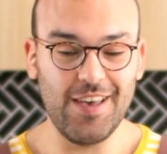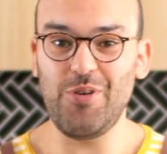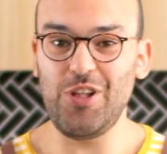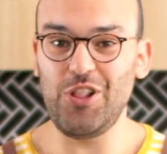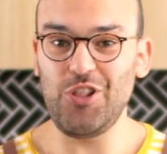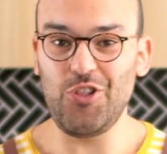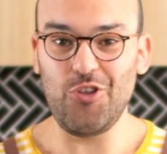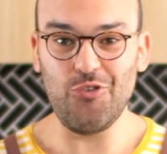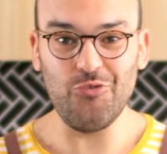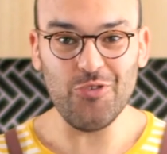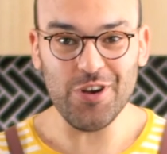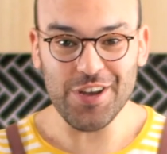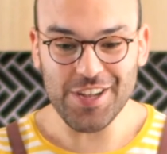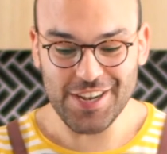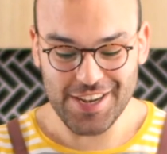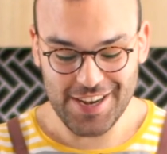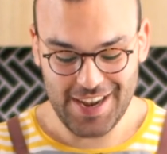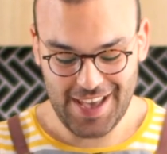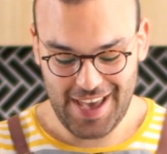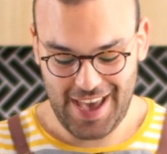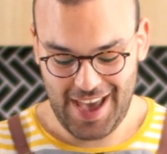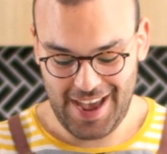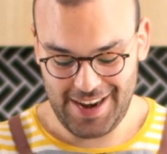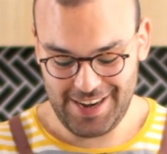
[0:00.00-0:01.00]

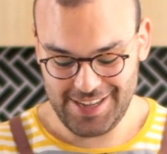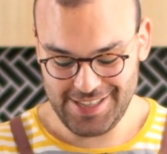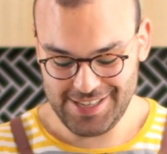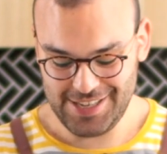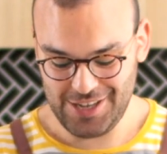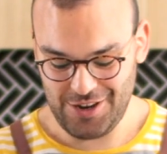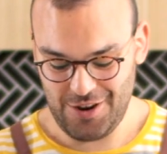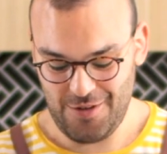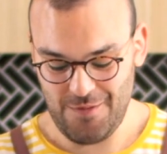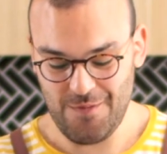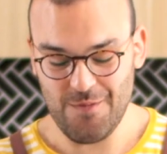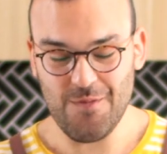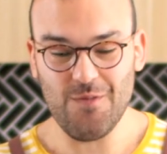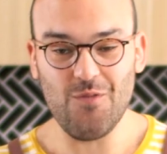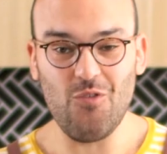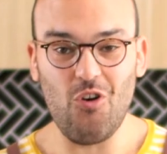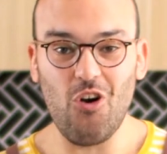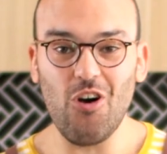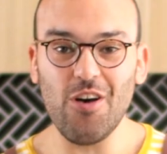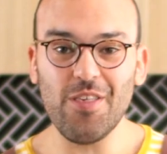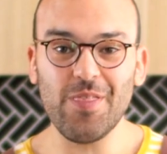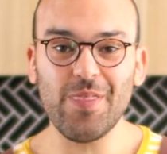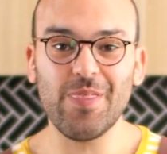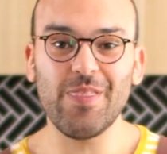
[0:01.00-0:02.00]
balloon and it's gonna
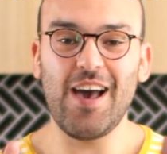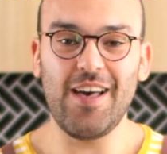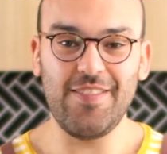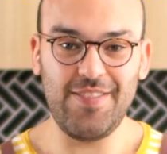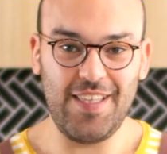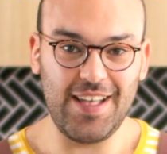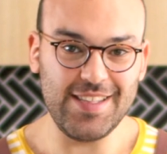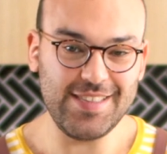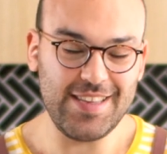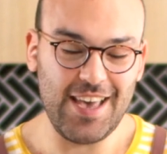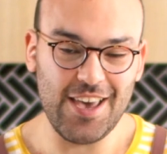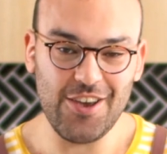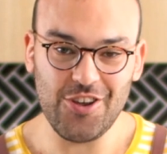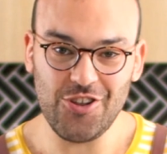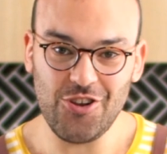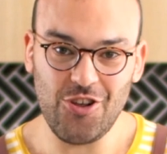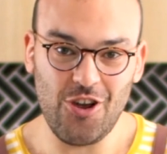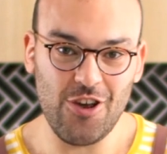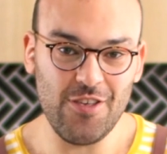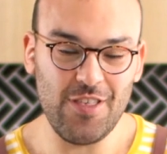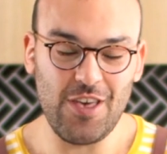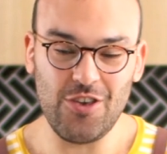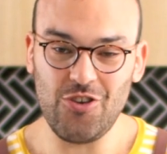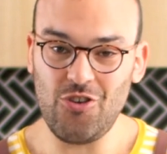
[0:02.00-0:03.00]
froth. And that's how you
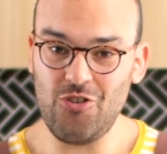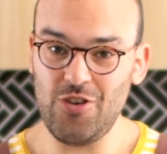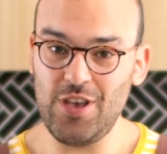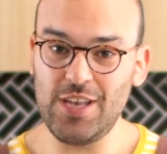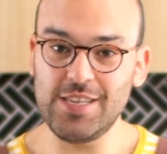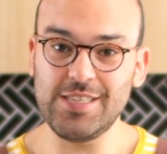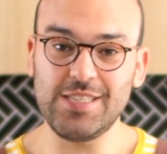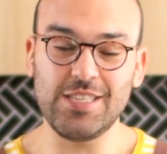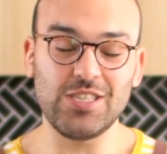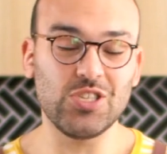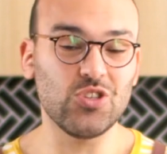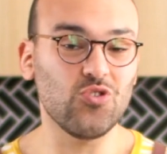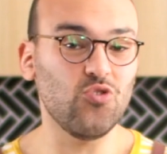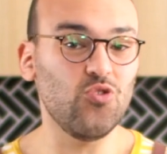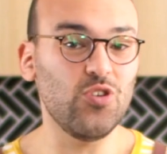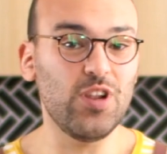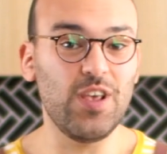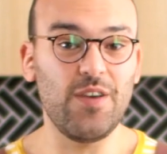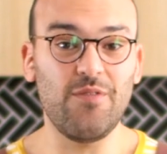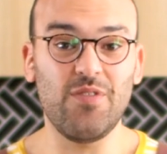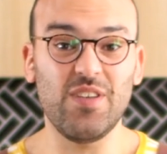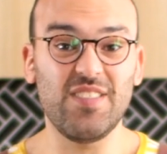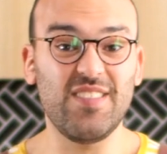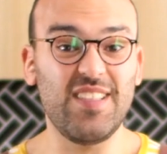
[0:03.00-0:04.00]
know that your yeast is good.
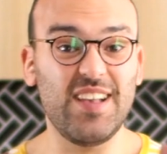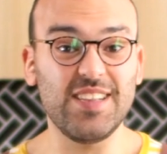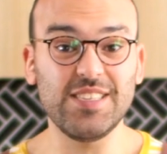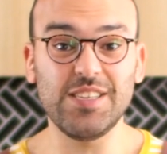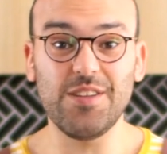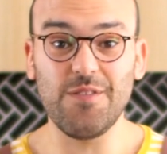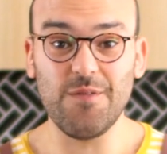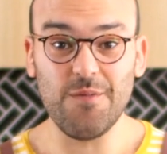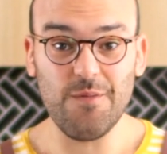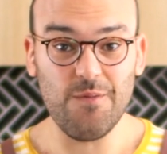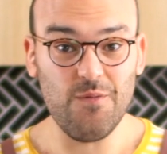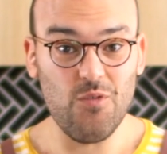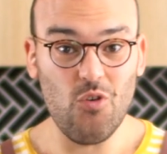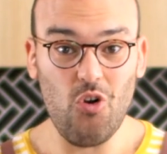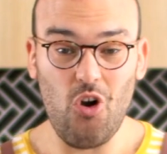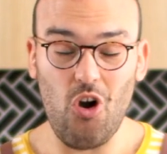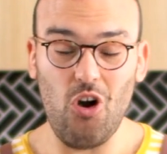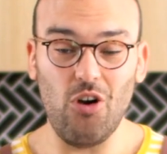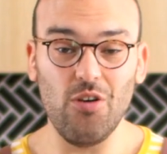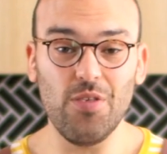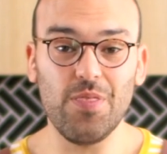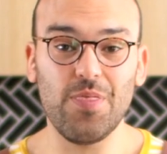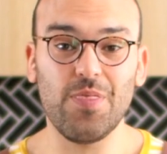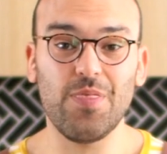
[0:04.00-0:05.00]
If it doesn't
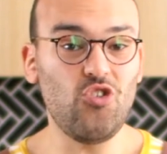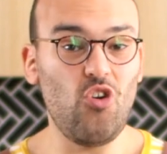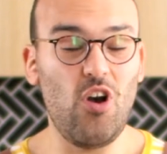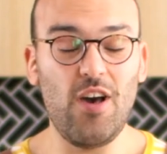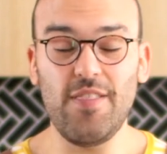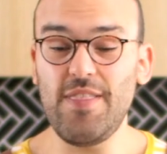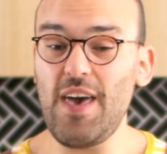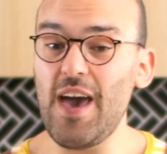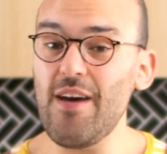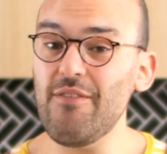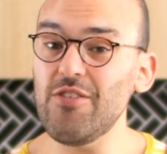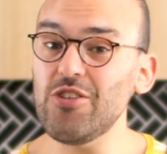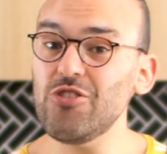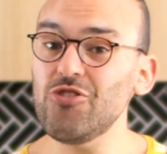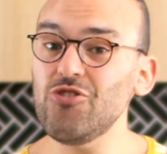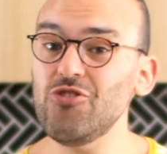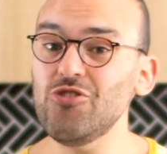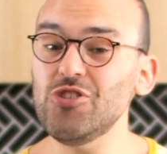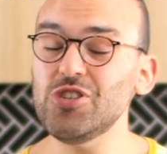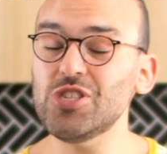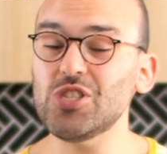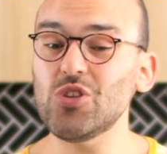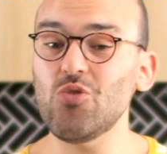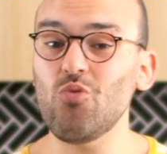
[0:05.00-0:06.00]
froth, you either haven't
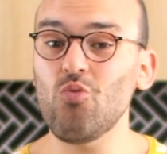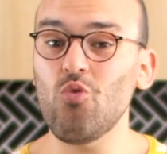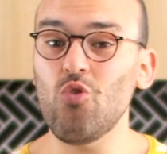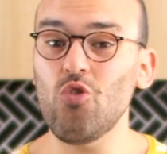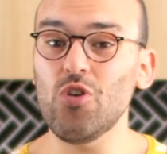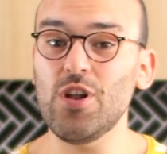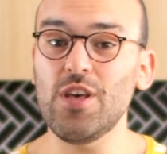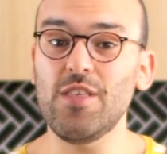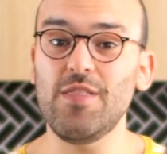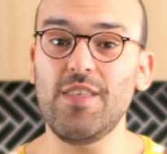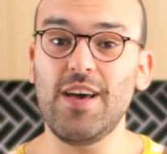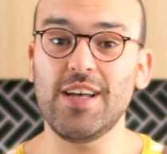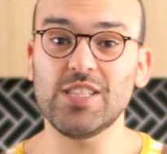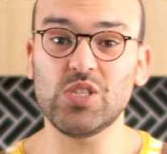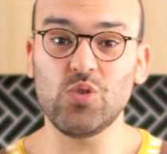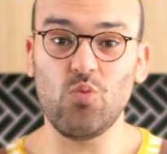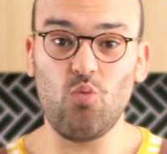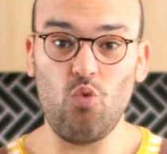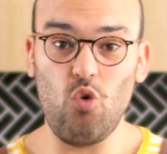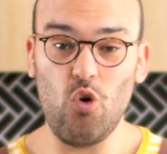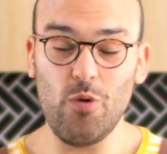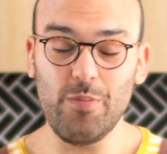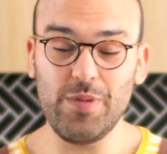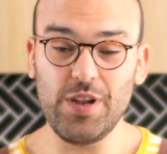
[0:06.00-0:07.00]
used water that's
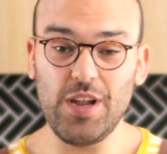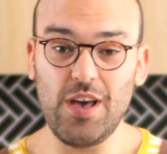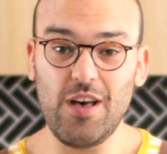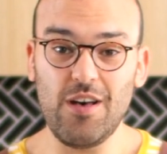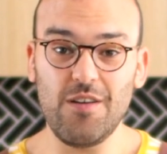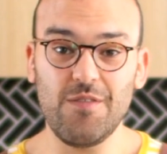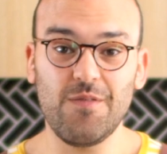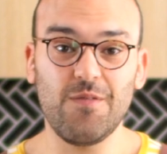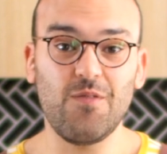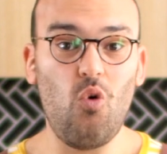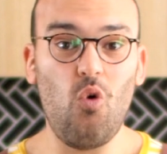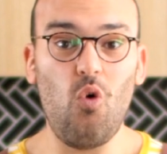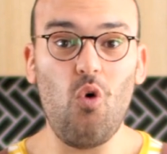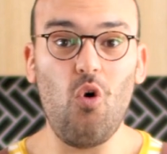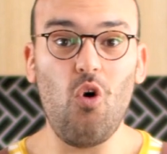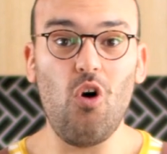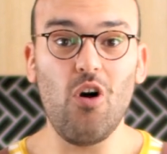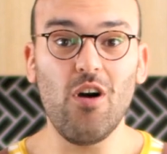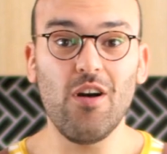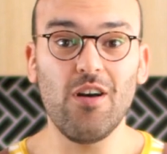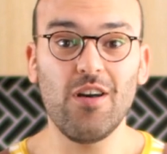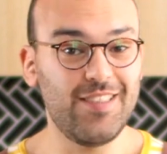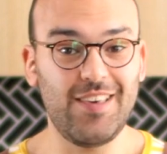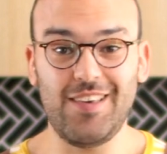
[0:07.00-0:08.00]
warm enough
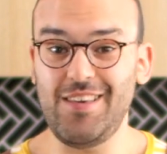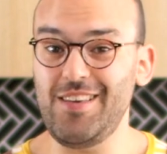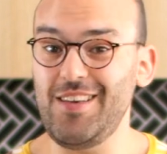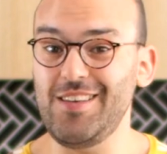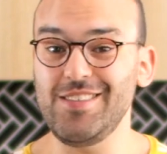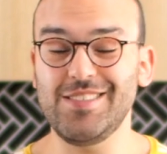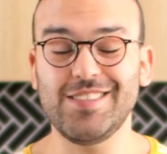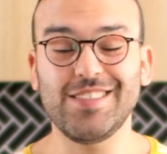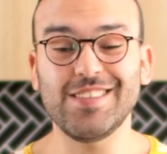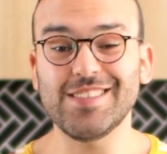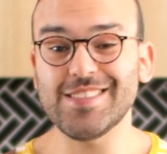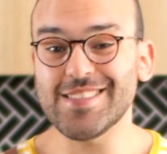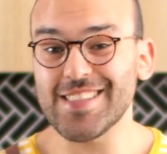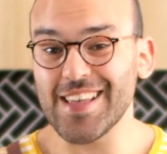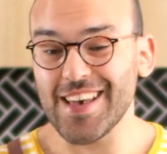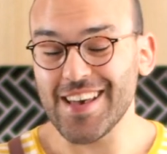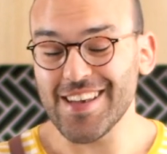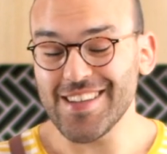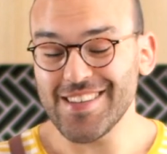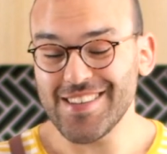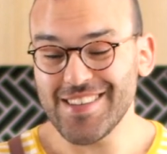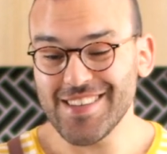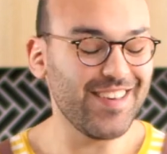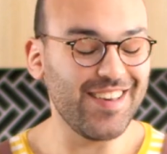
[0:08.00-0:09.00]
or the yeast is
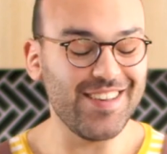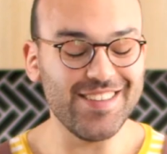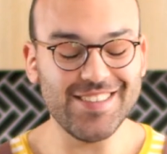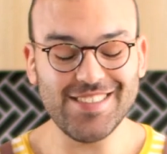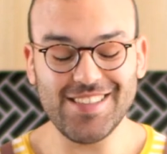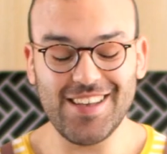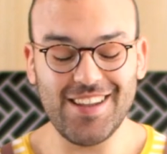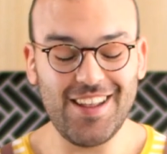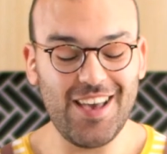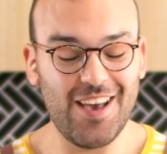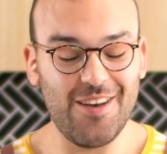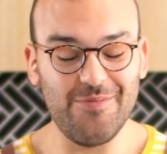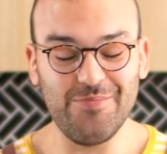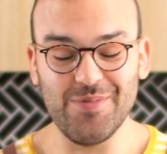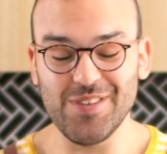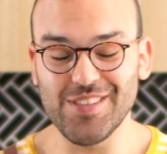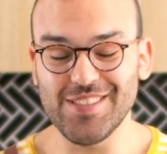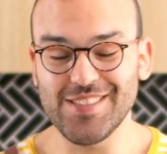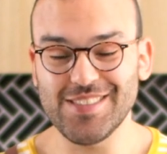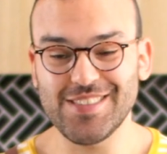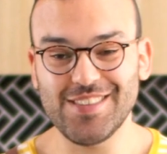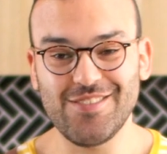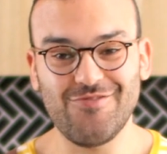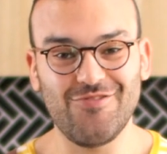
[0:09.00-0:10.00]
dead. Yes, that
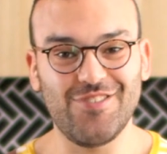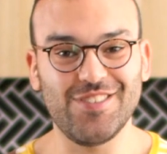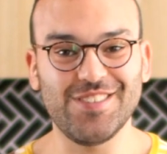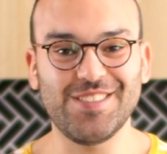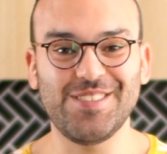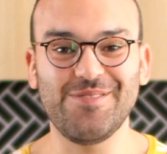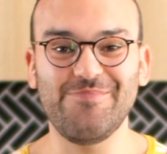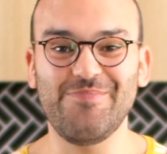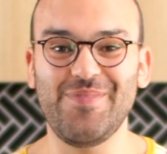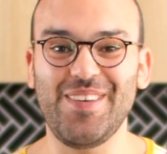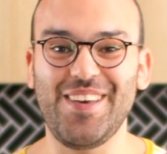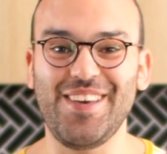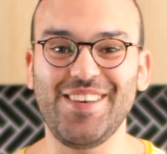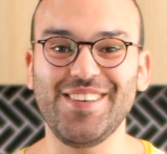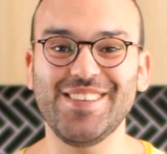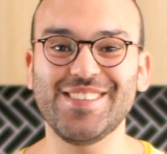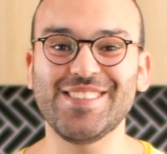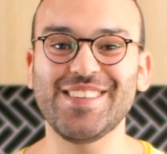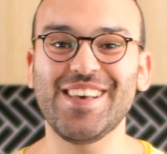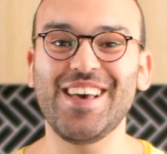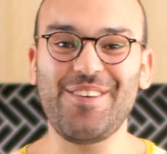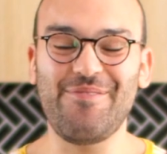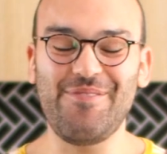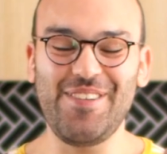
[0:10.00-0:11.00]
happens. Rest in
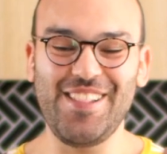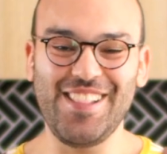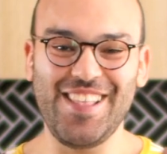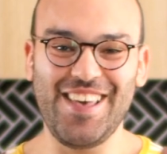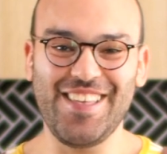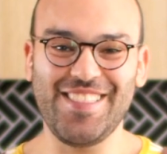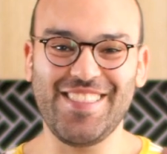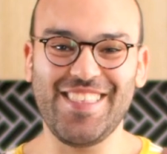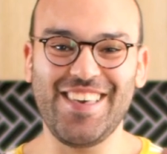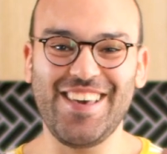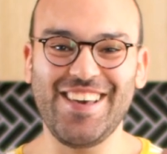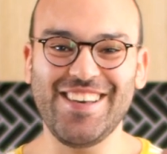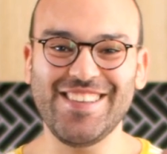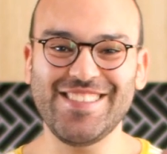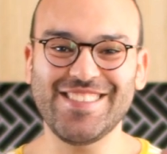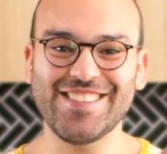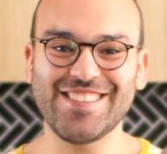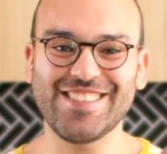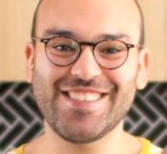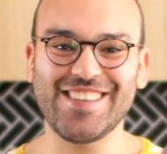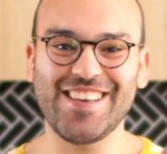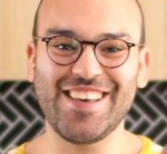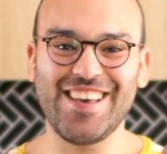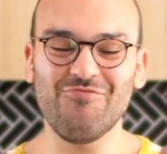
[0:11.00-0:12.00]
peace. So I'm gonna let
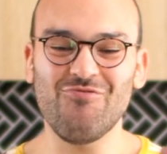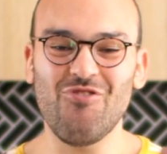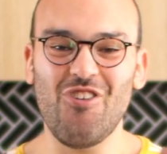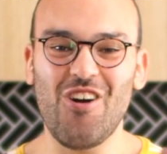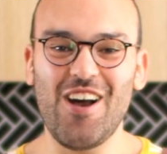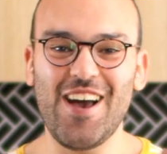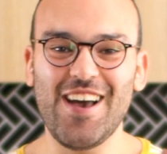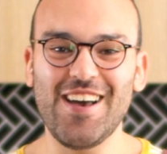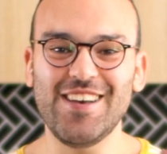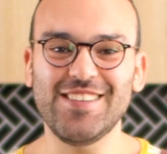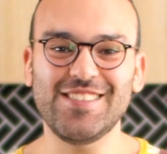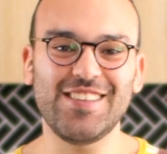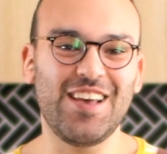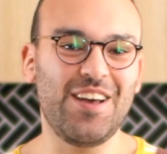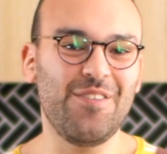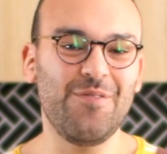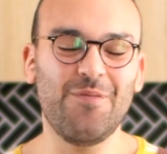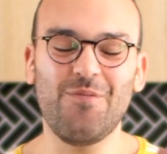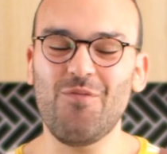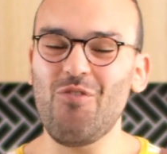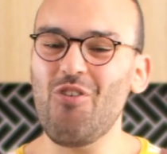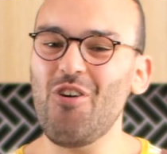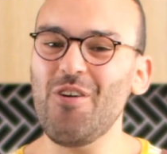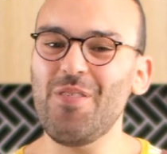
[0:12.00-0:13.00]
this rise
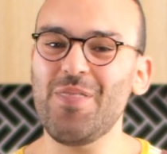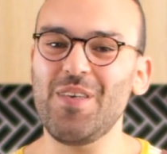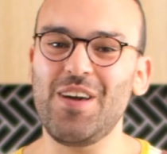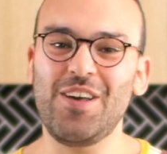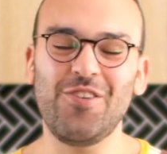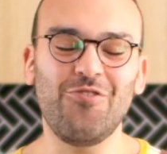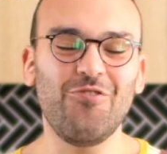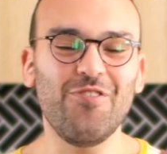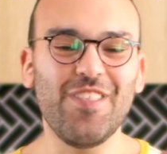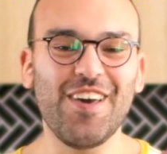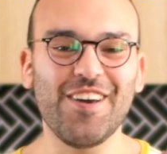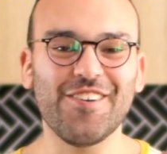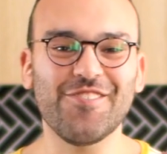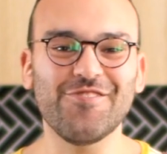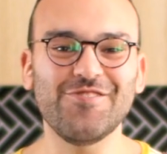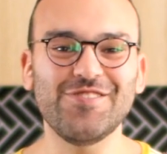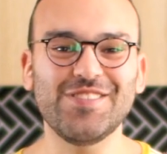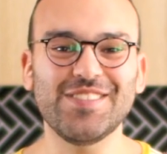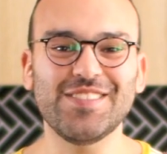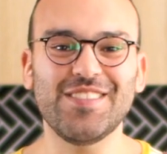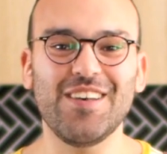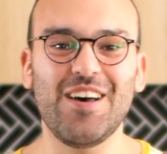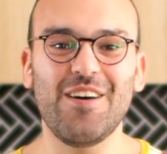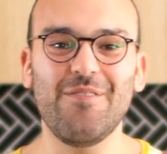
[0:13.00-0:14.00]
and froth and all that good
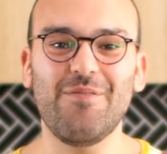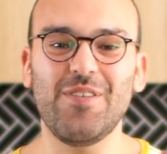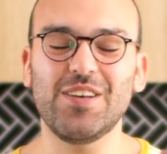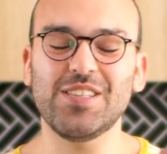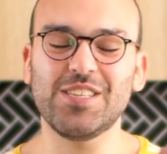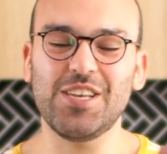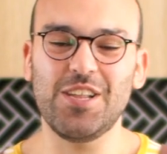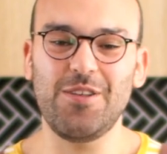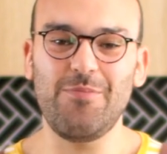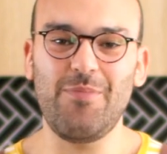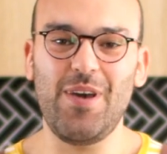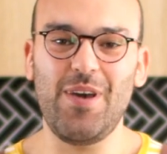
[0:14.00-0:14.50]
stuff. It's gonna